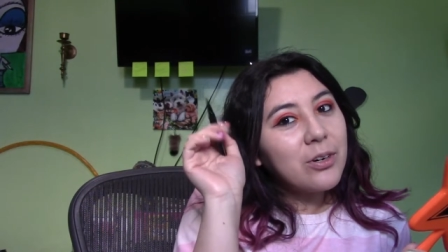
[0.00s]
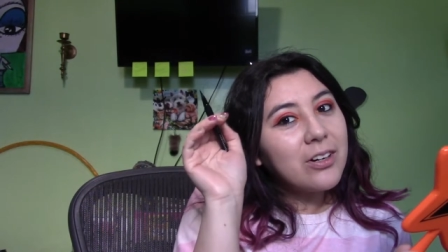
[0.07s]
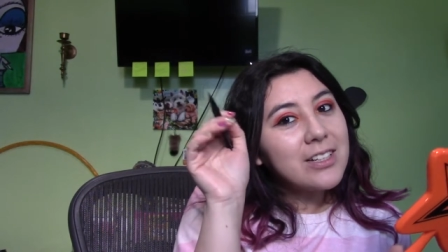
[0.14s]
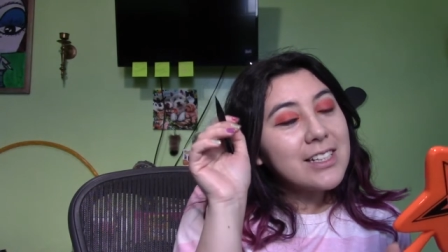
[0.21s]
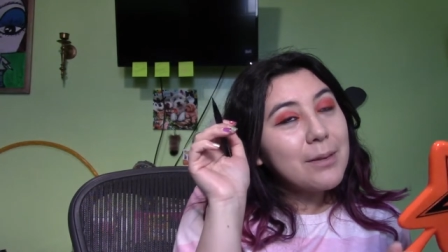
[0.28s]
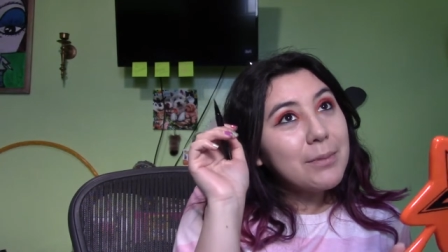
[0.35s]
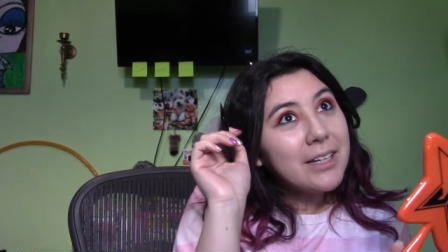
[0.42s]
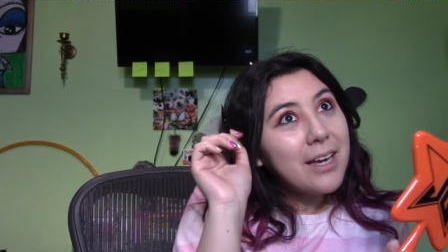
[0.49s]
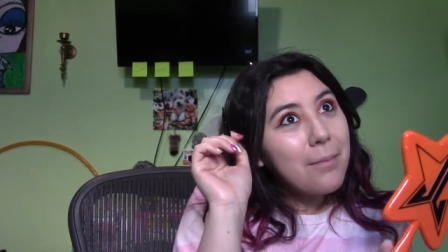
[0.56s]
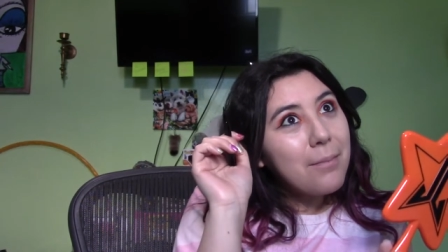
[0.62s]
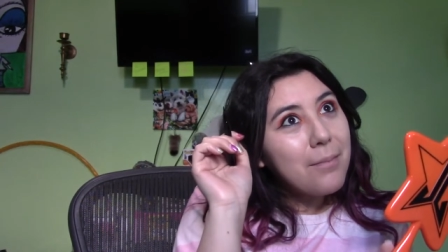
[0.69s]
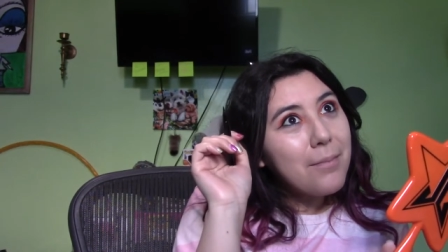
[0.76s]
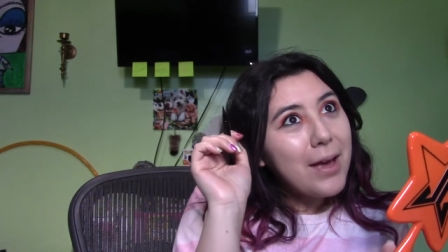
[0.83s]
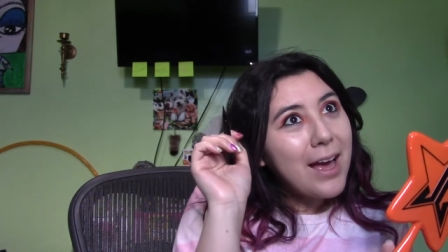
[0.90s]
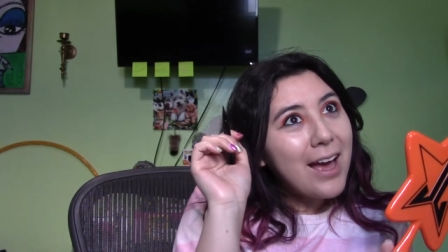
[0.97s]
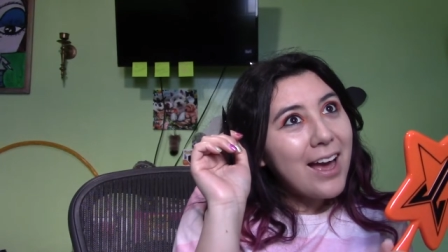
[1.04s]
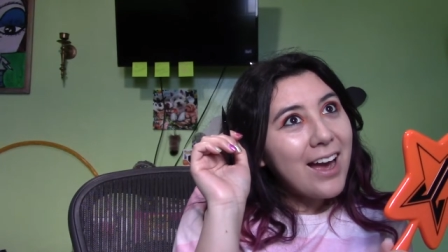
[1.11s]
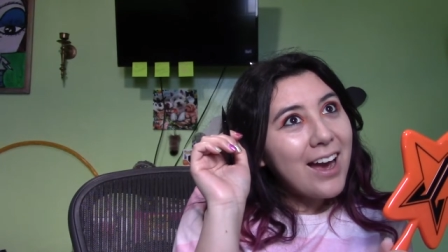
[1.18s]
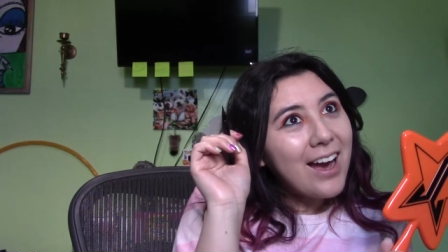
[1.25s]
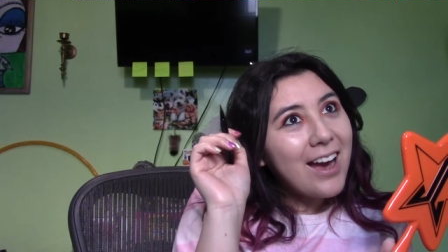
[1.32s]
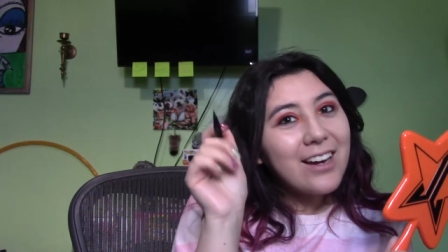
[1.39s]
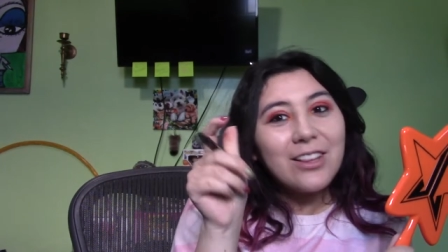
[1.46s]
or else I'm gonna get
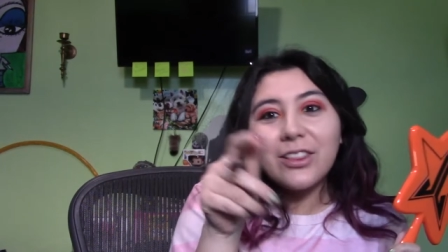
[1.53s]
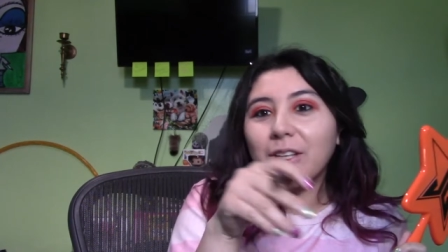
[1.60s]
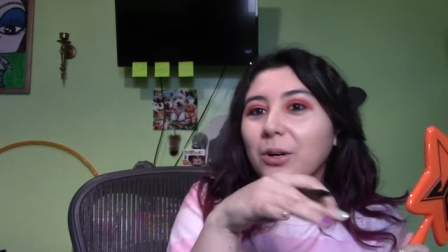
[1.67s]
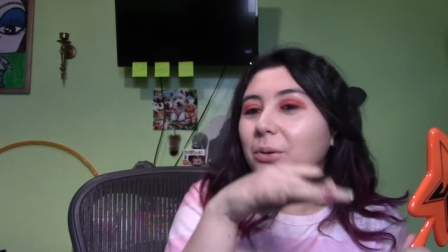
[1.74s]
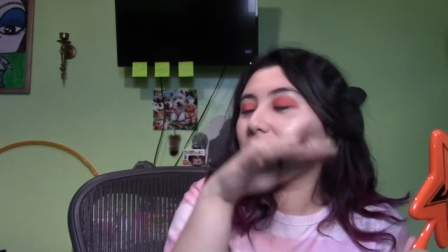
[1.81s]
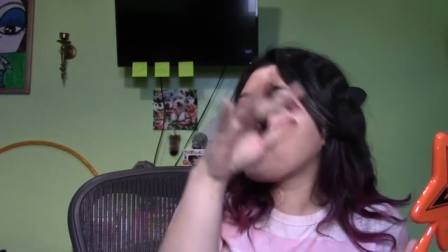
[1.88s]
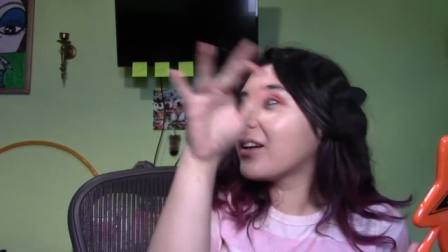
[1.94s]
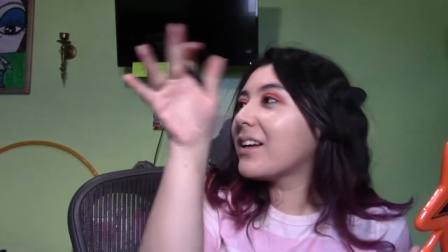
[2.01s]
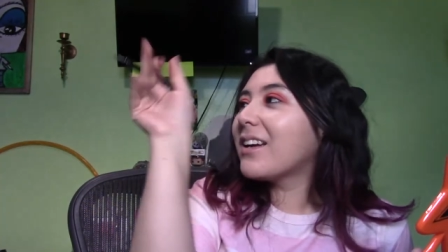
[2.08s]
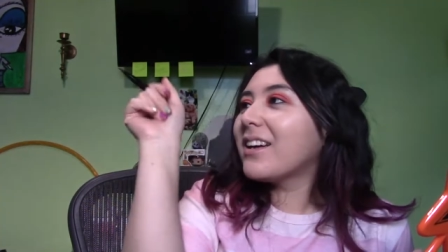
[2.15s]
mad and throw the